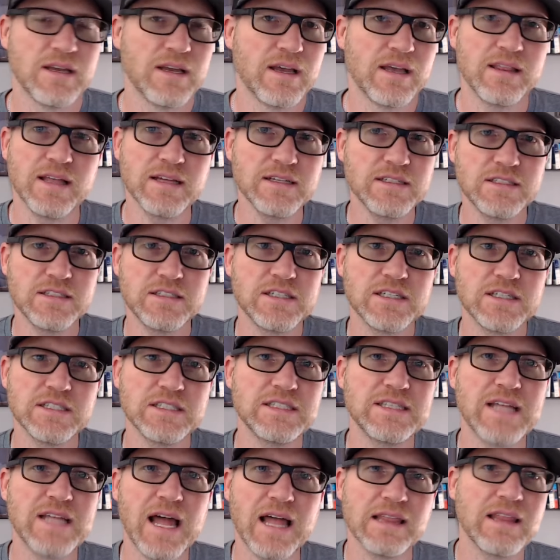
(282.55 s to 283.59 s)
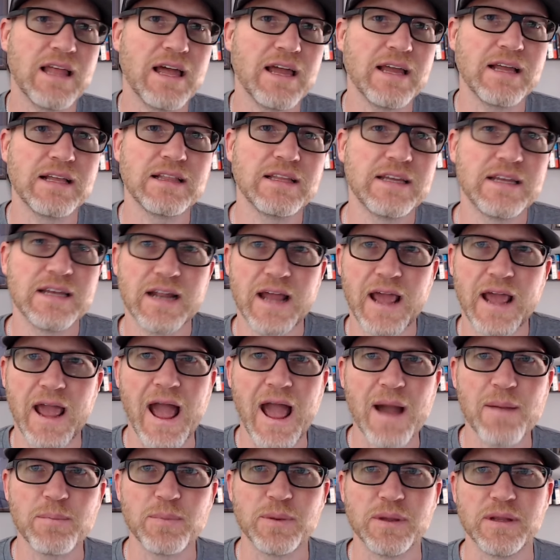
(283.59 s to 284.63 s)
And that's just not likely going to
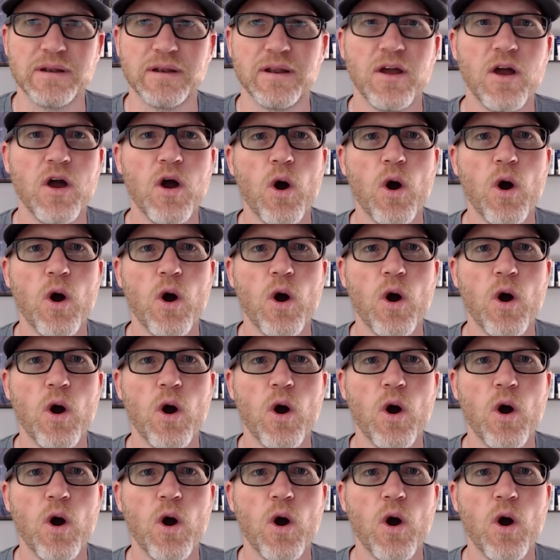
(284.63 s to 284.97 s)
happen.